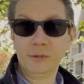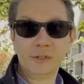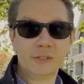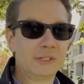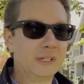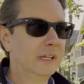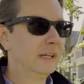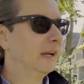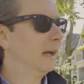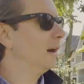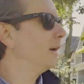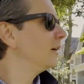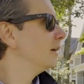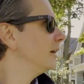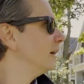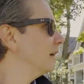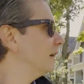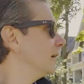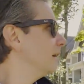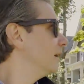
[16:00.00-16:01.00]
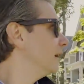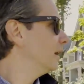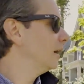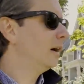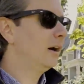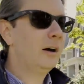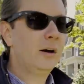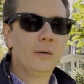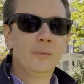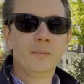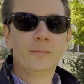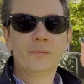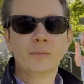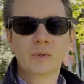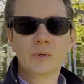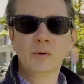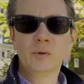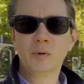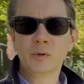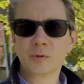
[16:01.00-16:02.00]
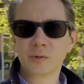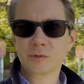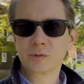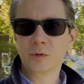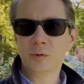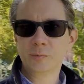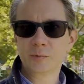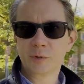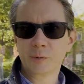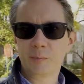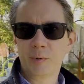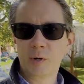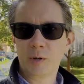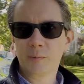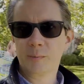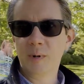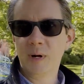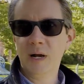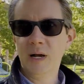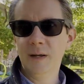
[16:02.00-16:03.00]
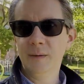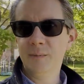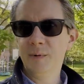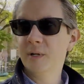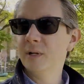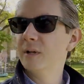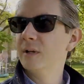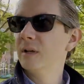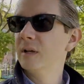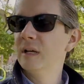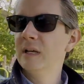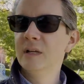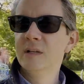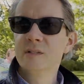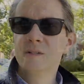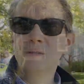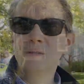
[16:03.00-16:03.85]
estate now. Cool little sculpture park behind me. So